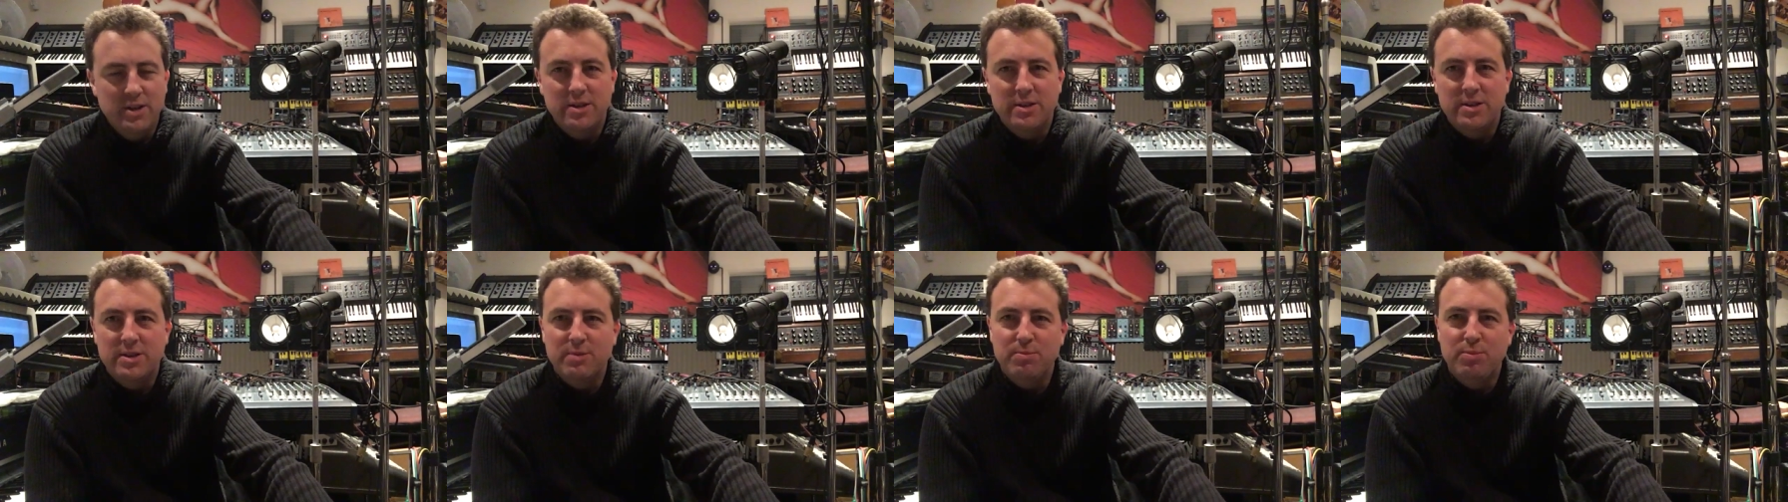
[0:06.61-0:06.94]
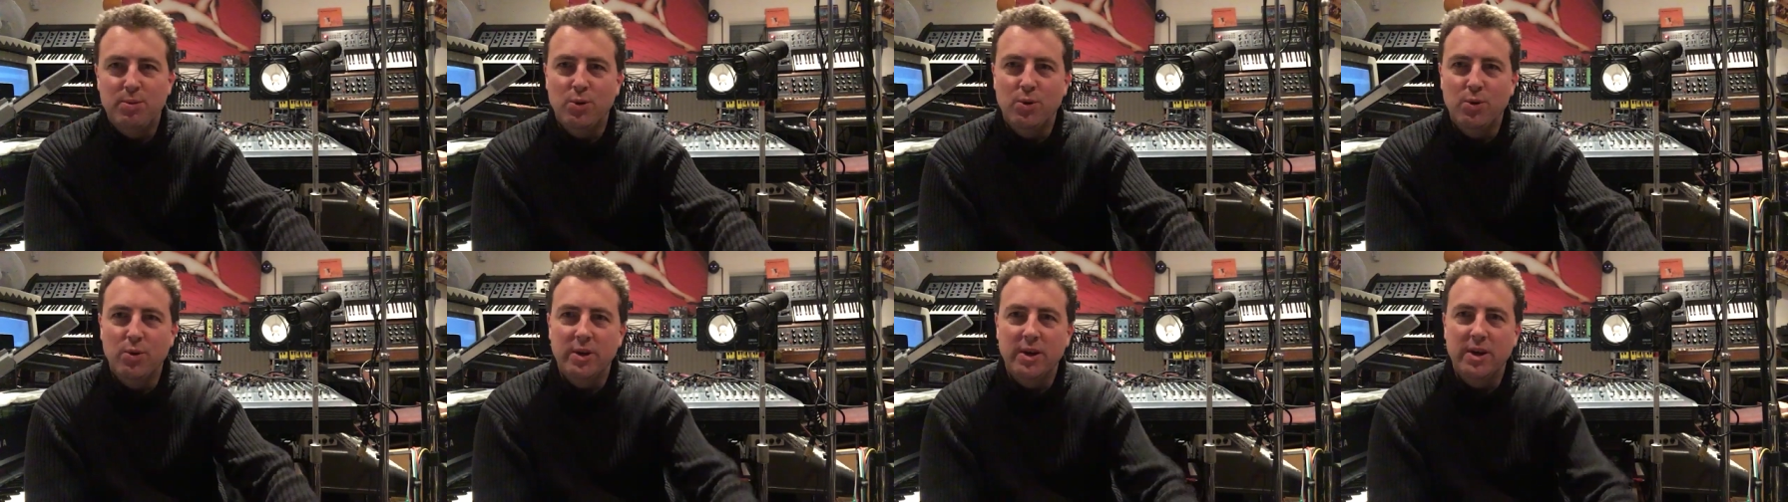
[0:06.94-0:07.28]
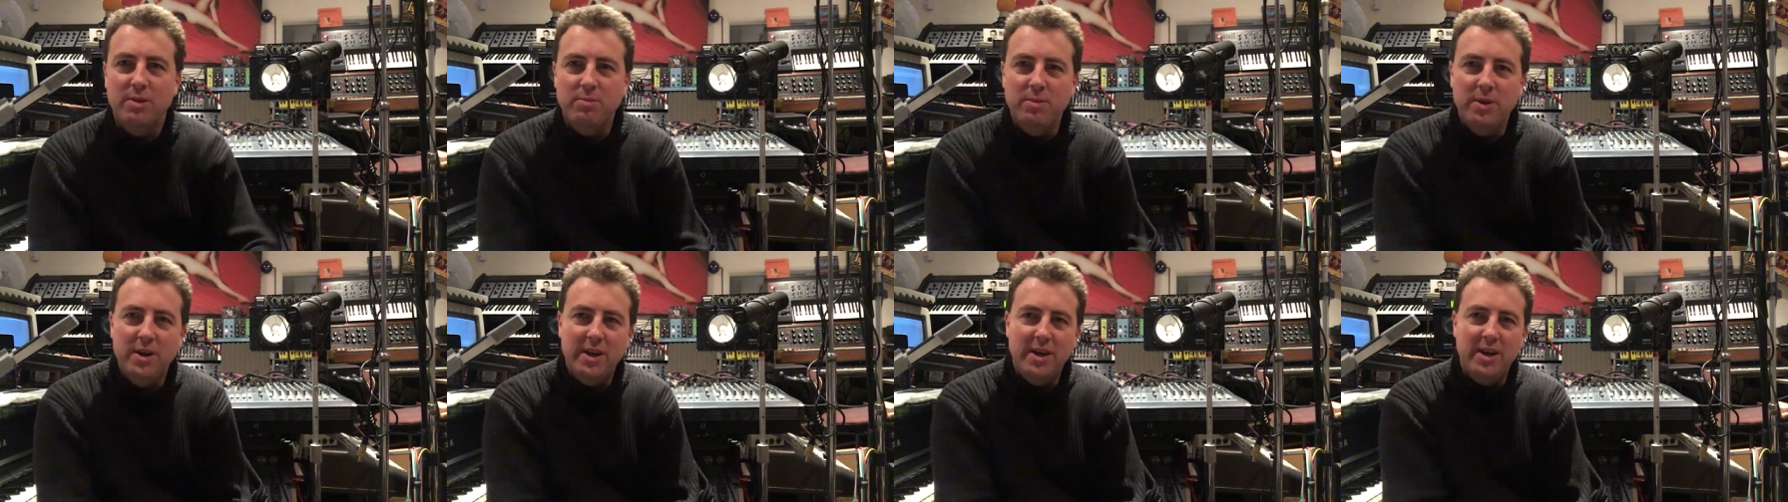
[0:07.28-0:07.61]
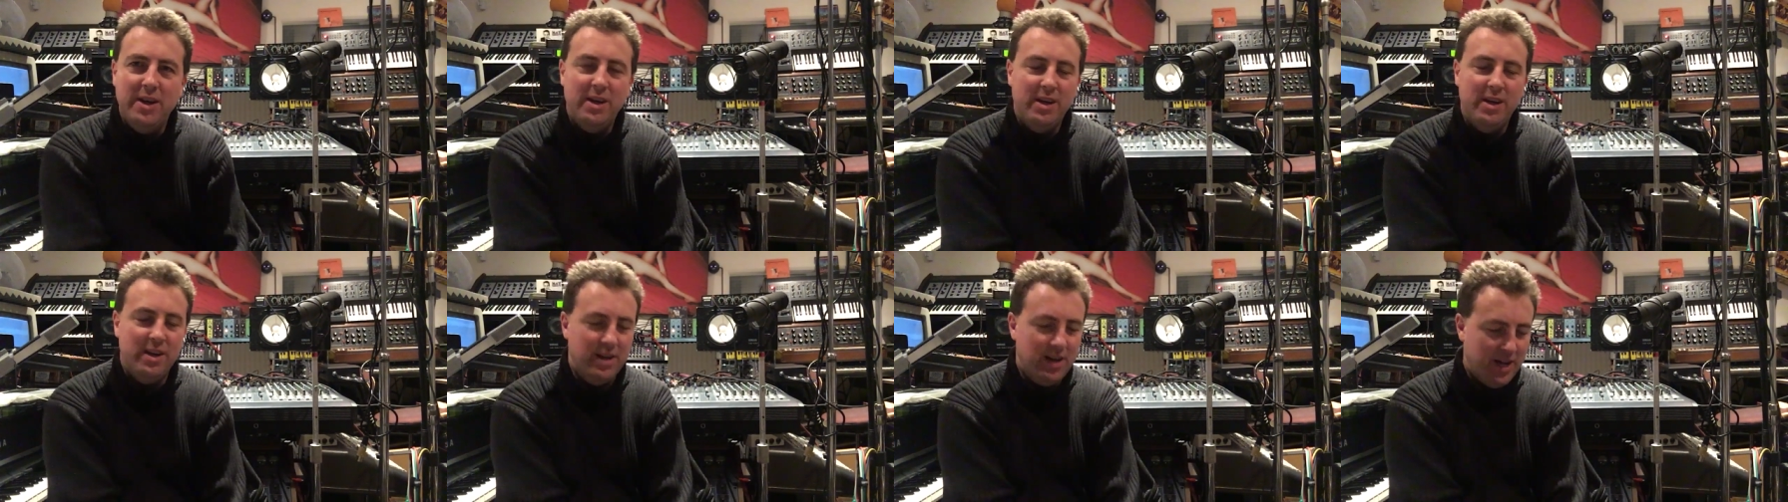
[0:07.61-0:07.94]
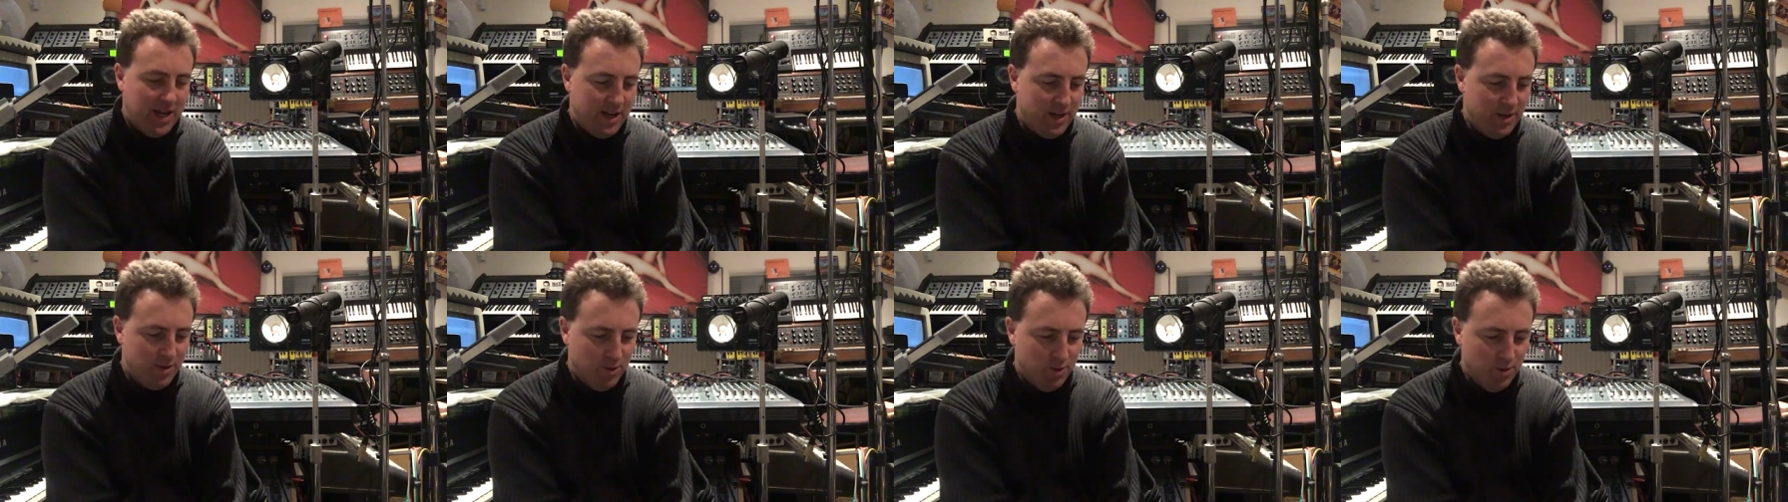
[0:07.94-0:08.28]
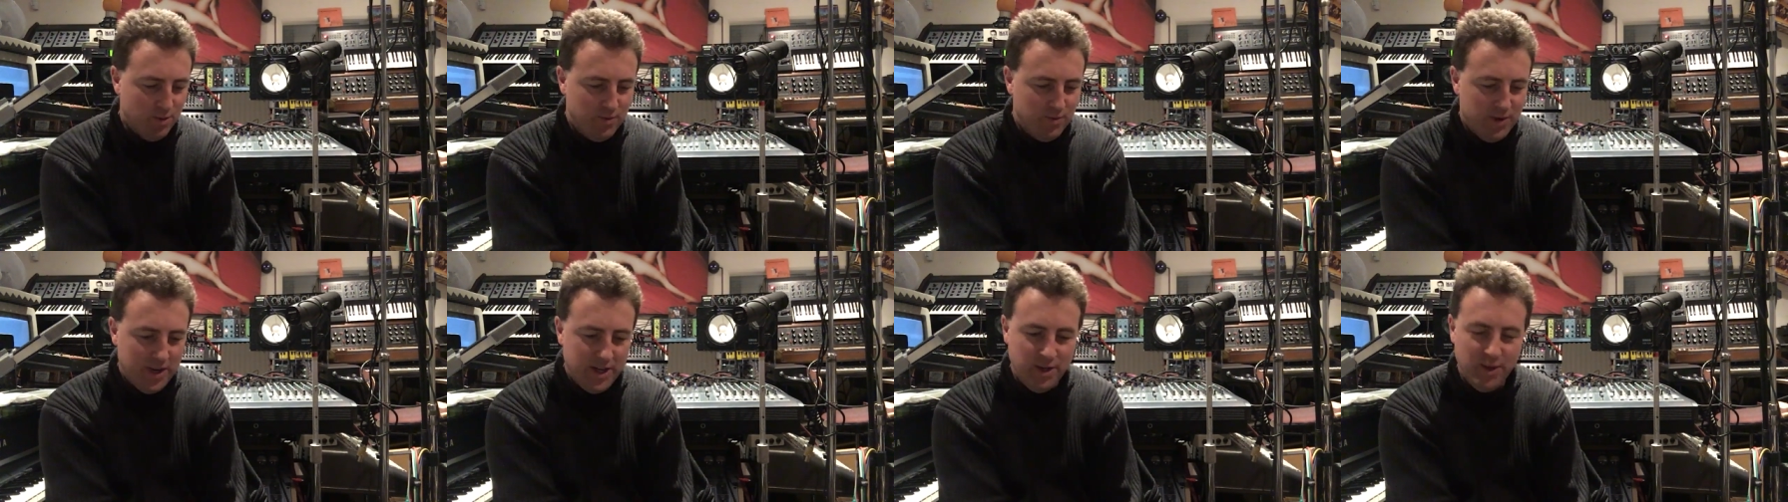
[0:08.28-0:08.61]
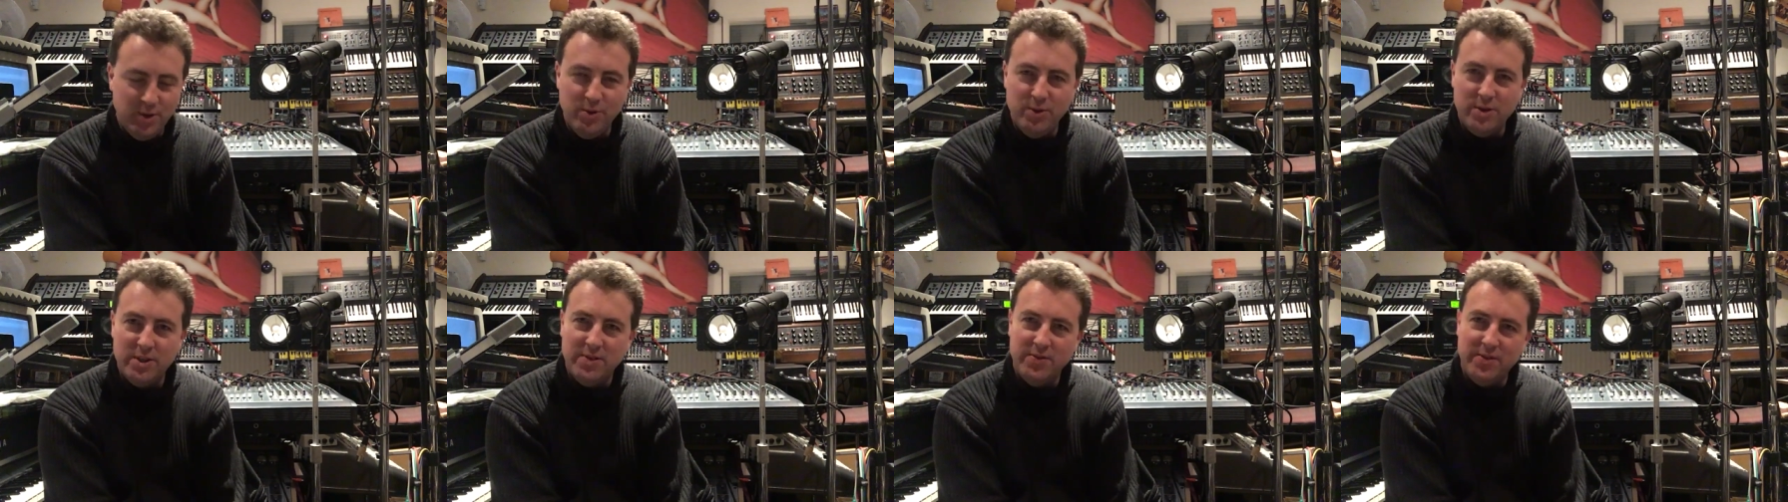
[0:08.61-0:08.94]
supporting me and or venues